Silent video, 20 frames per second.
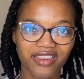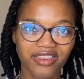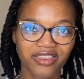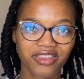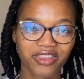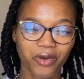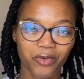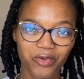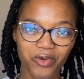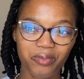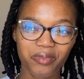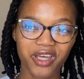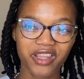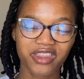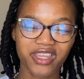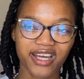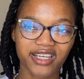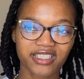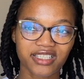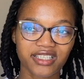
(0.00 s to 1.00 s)
the women
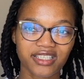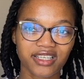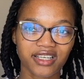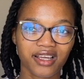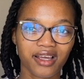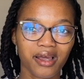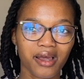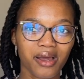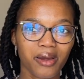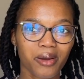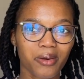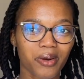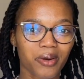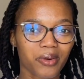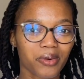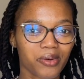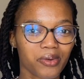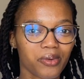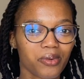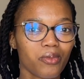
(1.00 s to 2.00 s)
that
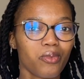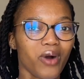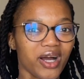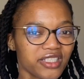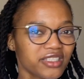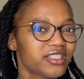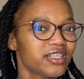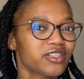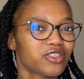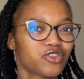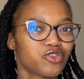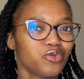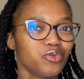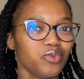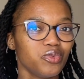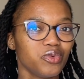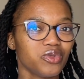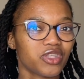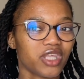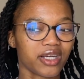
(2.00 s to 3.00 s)
wanted
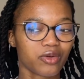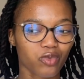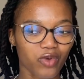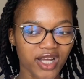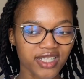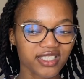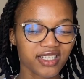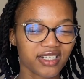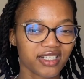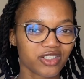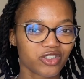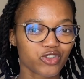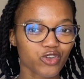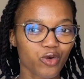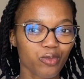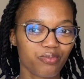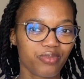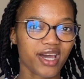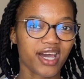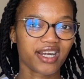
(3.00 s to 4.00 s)
it
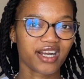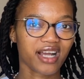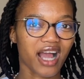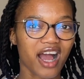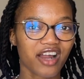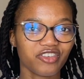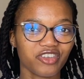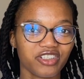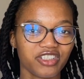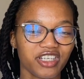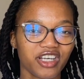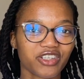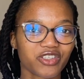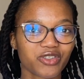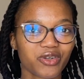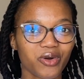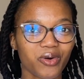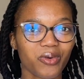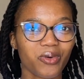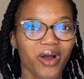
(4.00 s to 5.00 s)
so bad 100 years
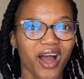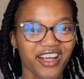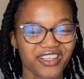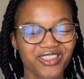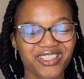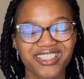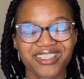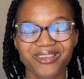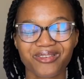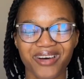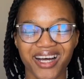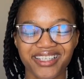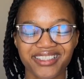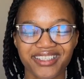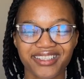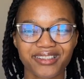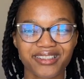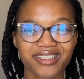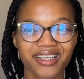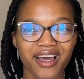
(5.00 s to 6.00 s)
ago. I still
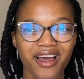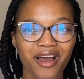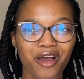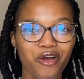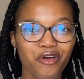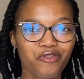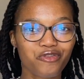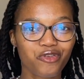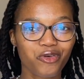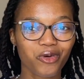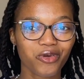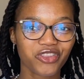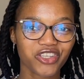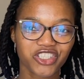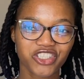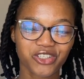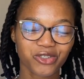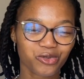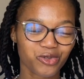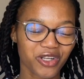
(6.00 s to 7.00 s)
want it for the
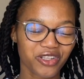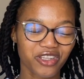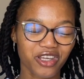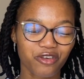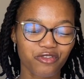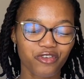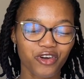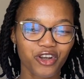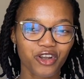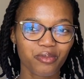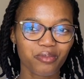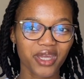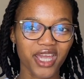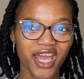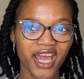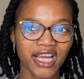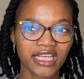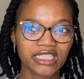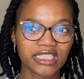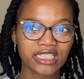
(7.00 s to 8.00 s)
children that follow me,
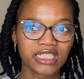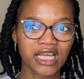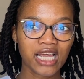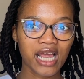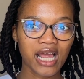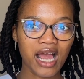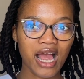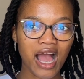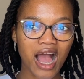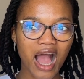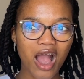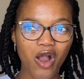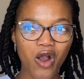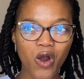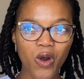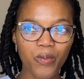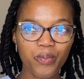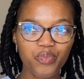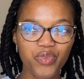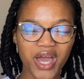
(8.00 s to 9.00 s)
and I
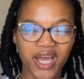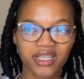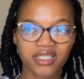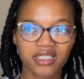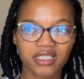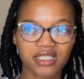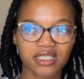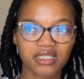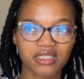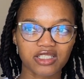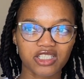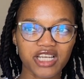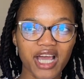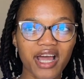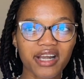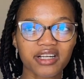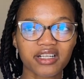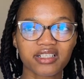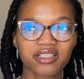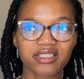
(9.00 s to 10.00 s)
hope that
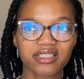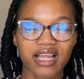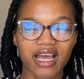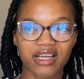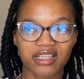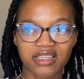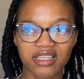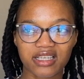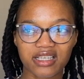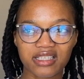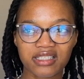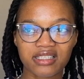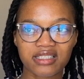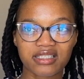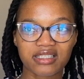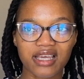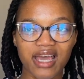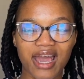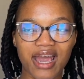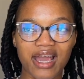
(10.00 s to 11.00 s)
channels like
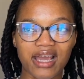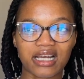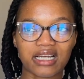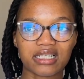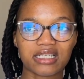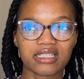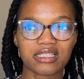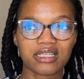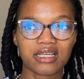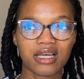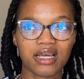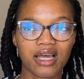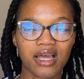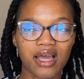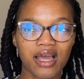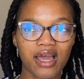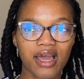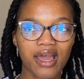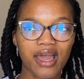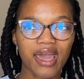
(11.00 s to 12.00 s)
this and
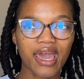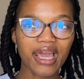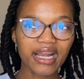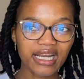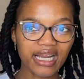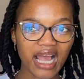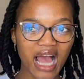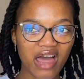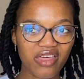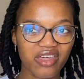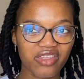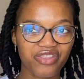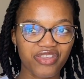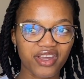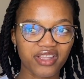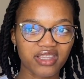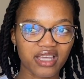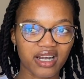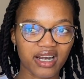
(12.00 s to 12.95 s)
any other thing that